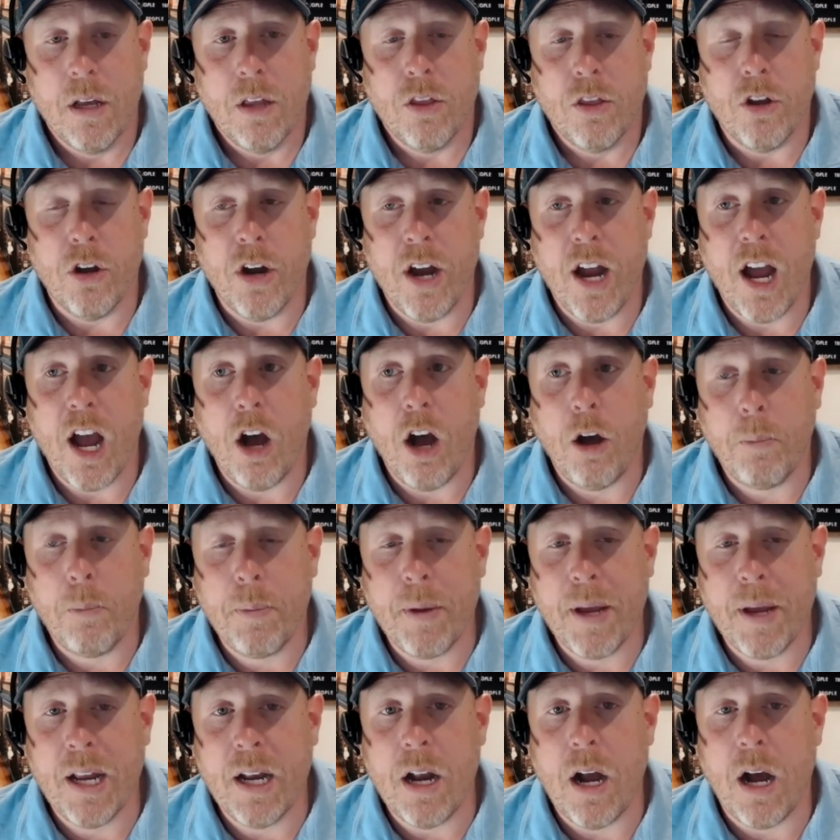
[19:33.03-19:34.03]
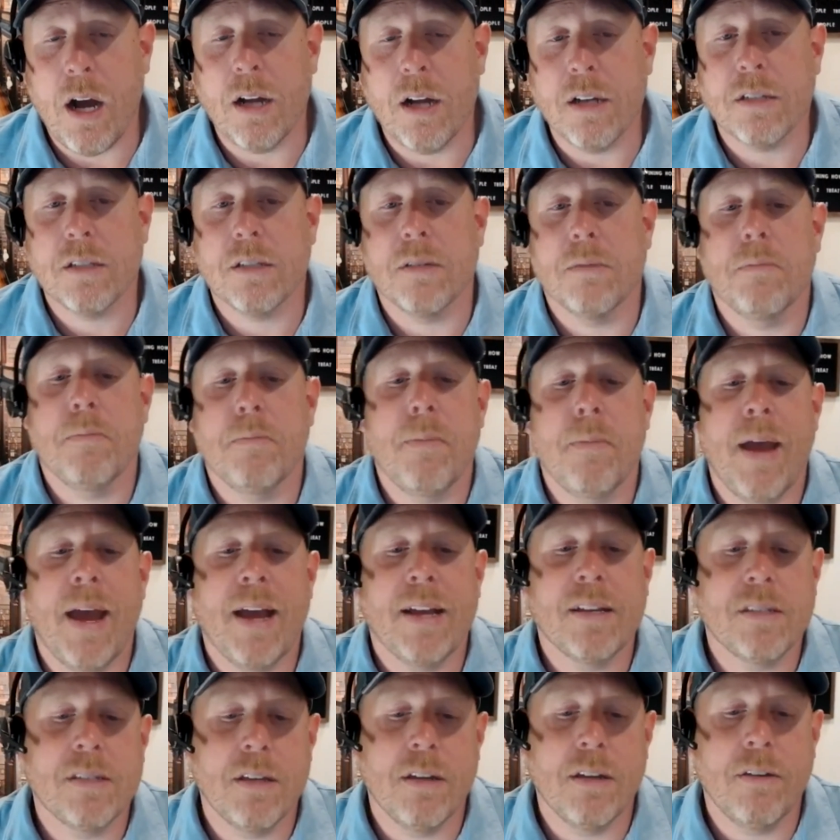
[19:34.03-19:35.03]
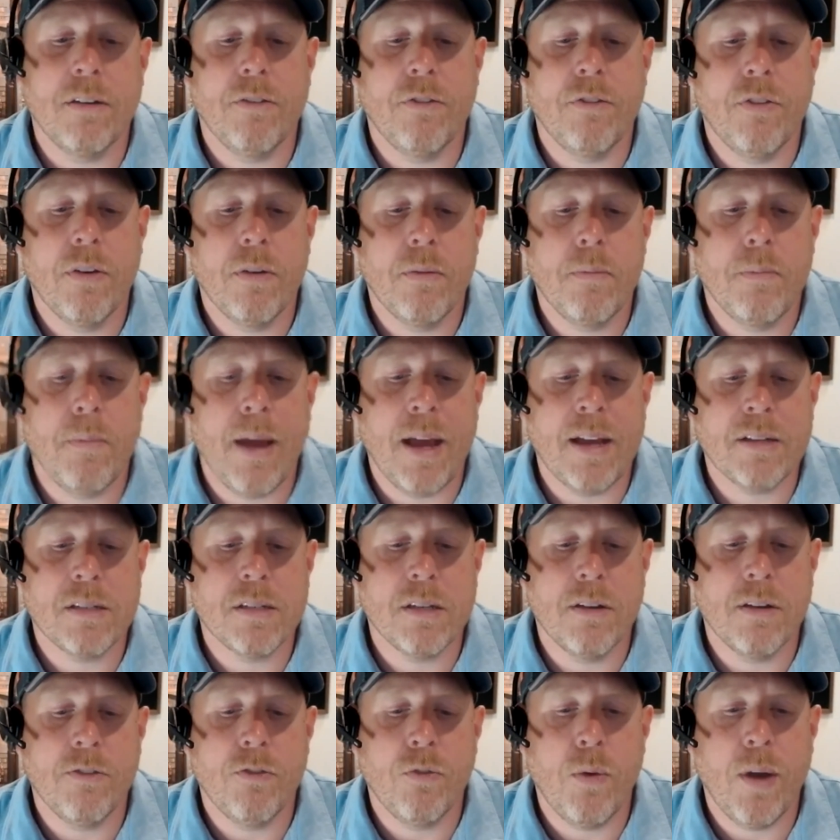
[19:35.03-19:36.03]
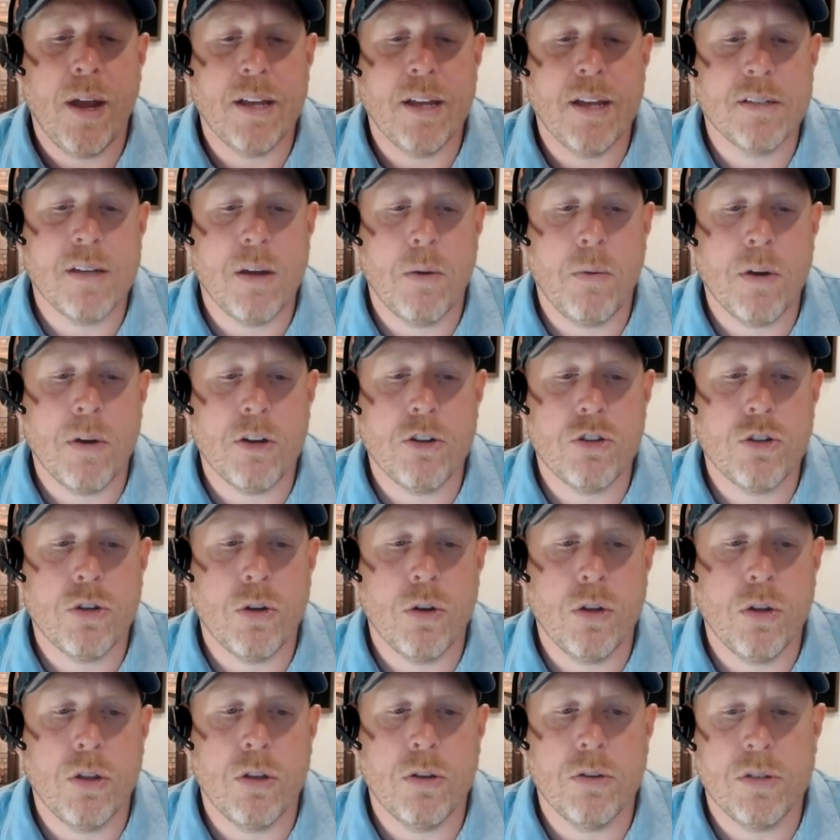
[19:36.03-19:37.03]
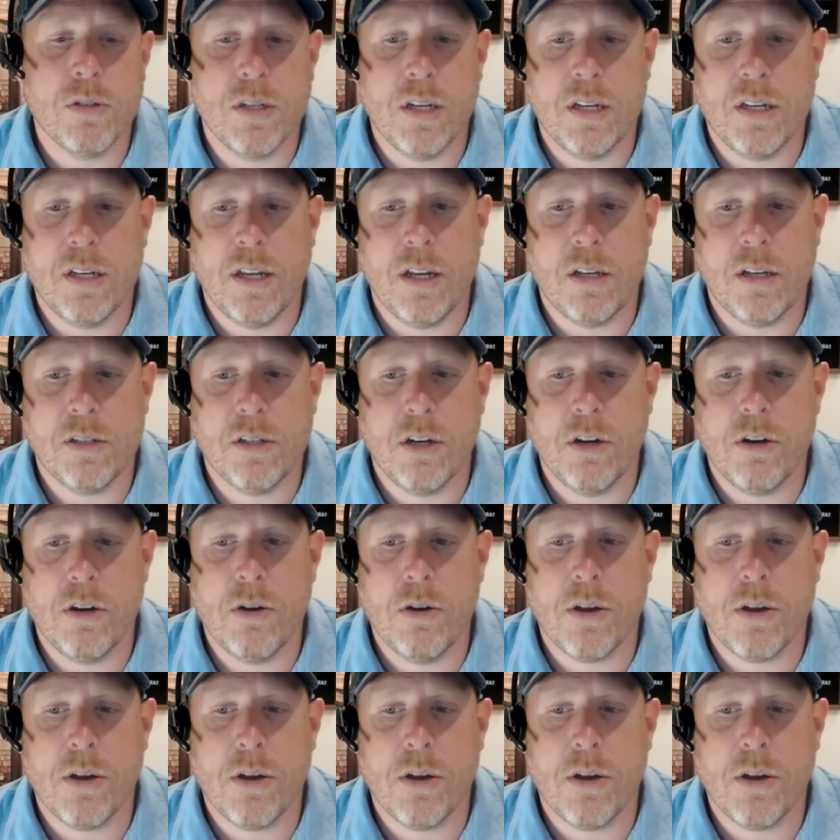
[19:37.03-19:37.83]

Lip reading: They're helping on some massive, massive ways. And I want to show you those details here,